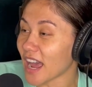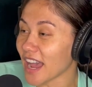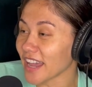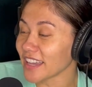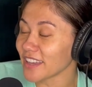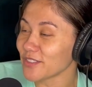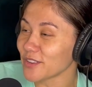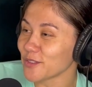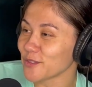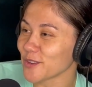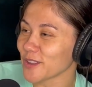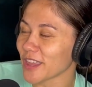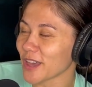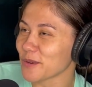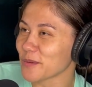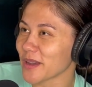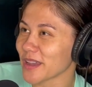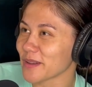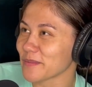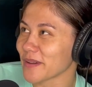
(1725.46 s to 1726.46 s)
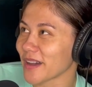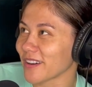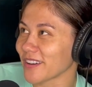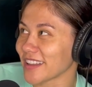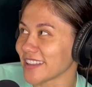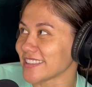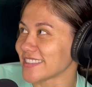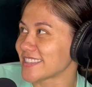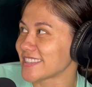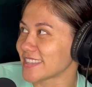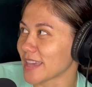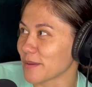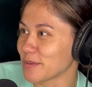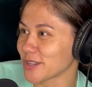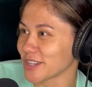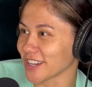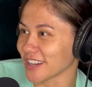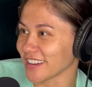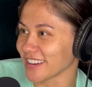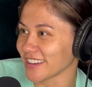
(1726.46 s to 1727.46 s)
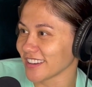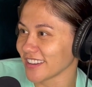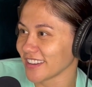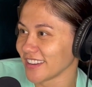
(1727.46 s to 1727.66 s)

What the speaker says: I even feel that way about Inception.